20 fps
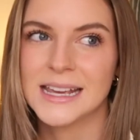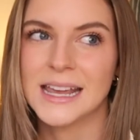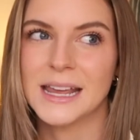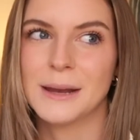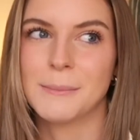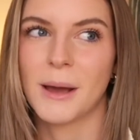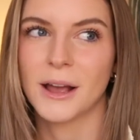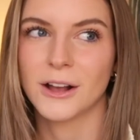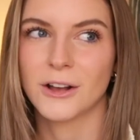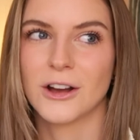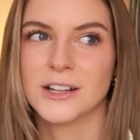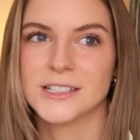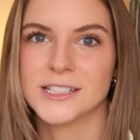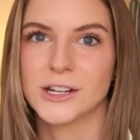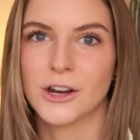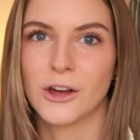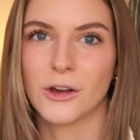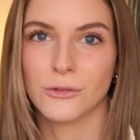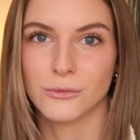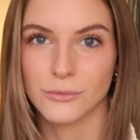in my
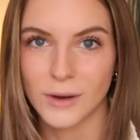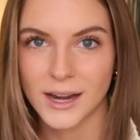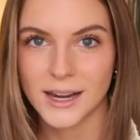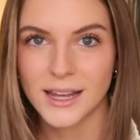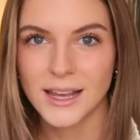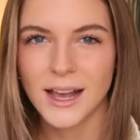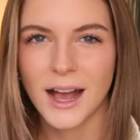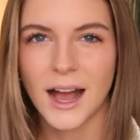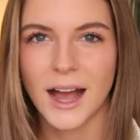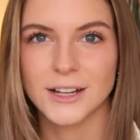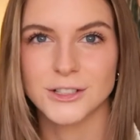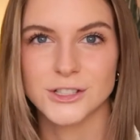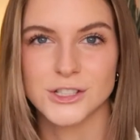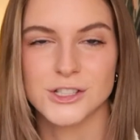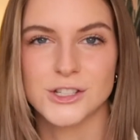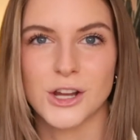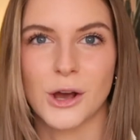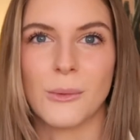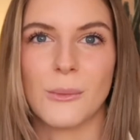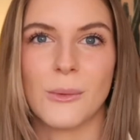content already, I
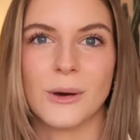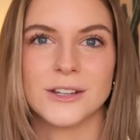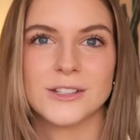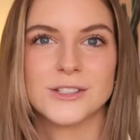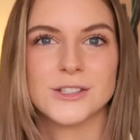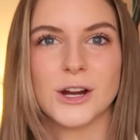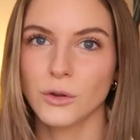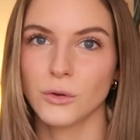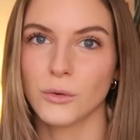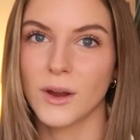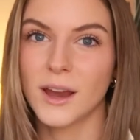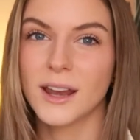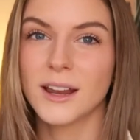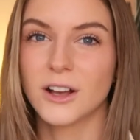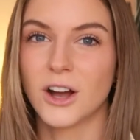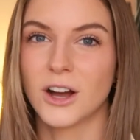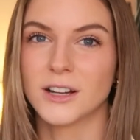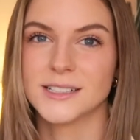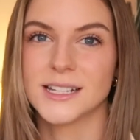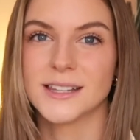just don't want to start creating
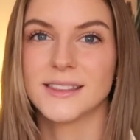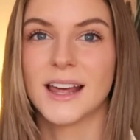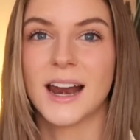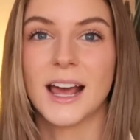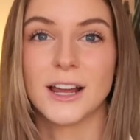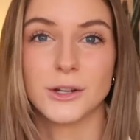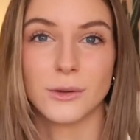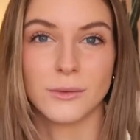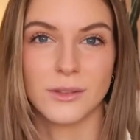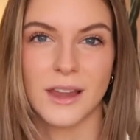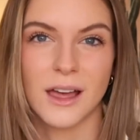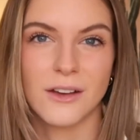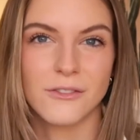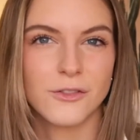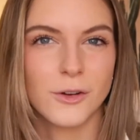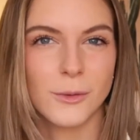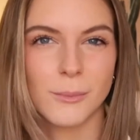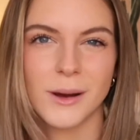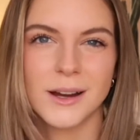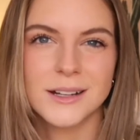content that I don't love
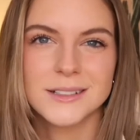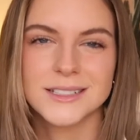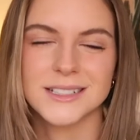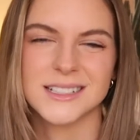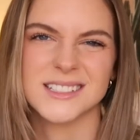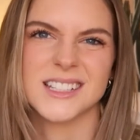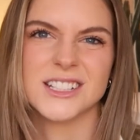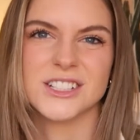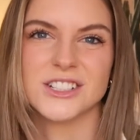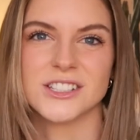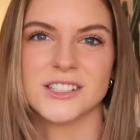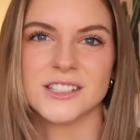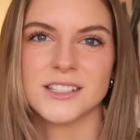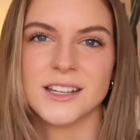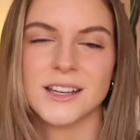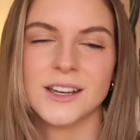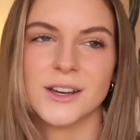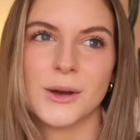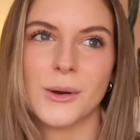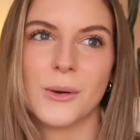for brands, because I just
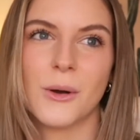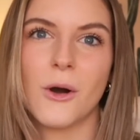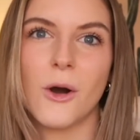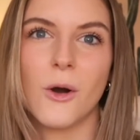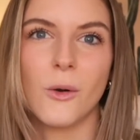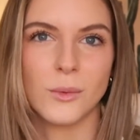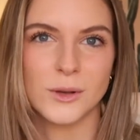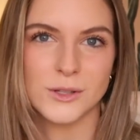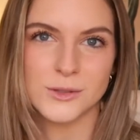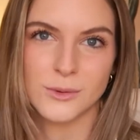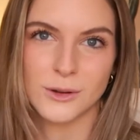always